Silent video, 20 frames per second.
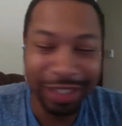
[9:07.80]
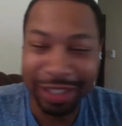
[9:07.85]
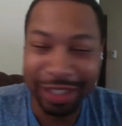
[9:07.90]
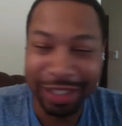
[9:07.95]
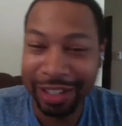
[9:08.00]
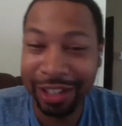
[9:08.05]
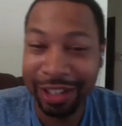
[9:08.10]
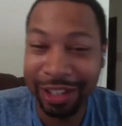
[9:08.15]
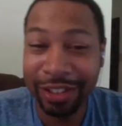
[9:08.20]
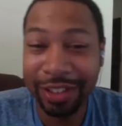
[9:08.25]
as
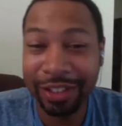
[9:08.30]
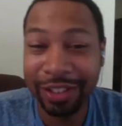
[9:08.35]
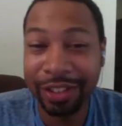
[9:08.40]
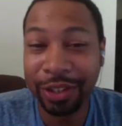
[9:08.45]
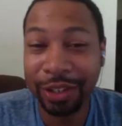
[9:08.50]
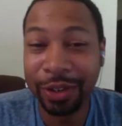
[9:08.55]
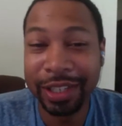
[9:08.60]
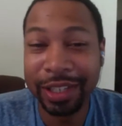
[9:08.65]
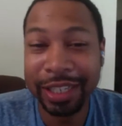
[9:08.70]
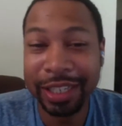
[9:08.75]
long as the
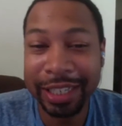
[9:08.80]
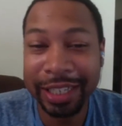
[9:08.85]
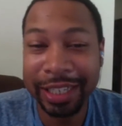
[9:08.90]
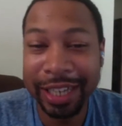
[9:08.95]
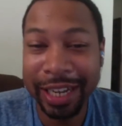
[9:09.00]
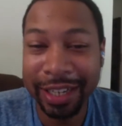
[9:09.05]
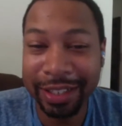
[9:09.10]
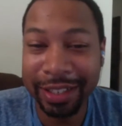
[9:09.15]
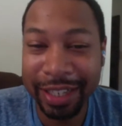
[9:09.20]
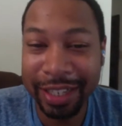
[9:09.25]
stores lead
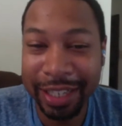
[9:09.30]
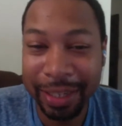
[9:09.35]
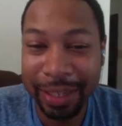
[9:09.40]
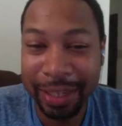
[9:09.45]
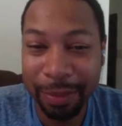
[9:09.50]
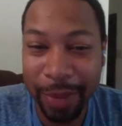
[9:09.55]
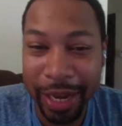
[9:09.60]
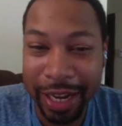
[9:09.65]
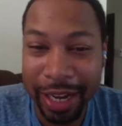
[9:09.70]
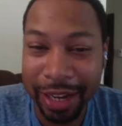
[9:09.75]
down the same
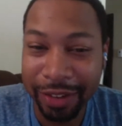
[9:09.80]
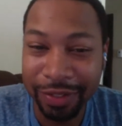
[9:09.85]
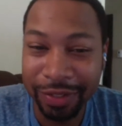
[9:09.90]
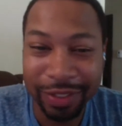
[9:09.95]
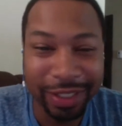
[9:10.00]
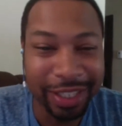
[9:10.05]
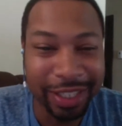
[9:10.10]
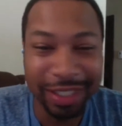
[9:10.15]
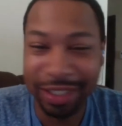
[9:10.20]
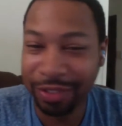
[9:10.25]
path,
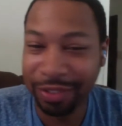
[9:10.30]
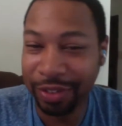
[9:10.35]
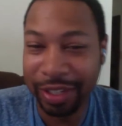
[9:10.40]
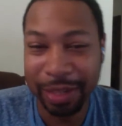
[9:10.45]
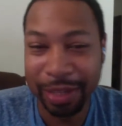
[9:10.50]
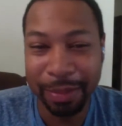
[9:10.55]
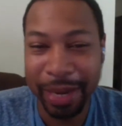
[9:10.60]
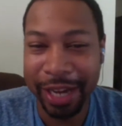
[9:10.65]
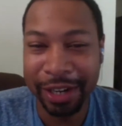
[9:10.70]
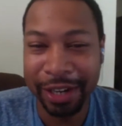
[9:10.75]
it doesn't
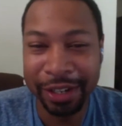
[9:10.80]
really matter.